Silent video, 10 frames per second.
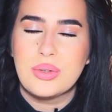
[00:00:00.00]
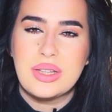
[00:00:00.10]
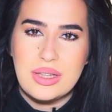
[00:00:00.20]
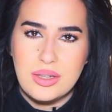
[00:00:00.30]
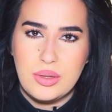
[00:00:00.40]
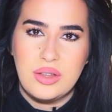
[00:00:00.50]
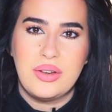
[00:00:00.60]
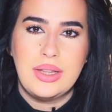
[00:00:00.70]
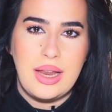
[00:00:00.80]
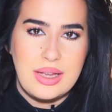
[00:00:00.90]
with a little bit of
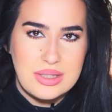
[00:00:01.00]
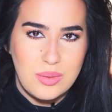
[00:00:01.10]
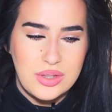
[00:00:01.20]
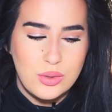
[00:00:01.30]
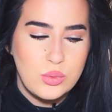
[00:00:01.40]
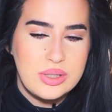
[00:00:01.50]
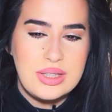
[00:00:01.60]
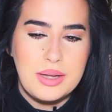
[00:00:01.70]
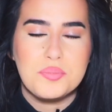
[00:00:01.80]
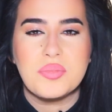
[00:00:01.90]
vanilla and something
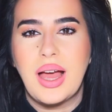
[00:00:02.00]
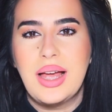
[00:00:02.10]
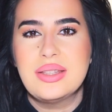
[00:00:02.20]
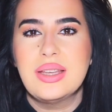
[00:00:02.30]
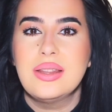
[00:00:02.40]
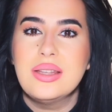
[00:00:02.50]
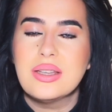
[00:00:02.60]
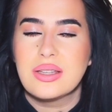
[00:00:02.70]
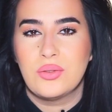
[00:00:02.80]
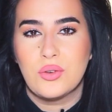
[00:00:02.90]
woodsy. I'd say this
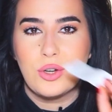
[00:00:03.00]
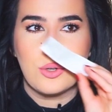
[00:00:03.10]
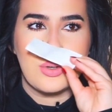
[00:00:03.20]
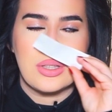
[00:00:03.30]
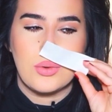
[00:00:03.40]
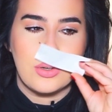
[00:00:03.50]
is how the fragrance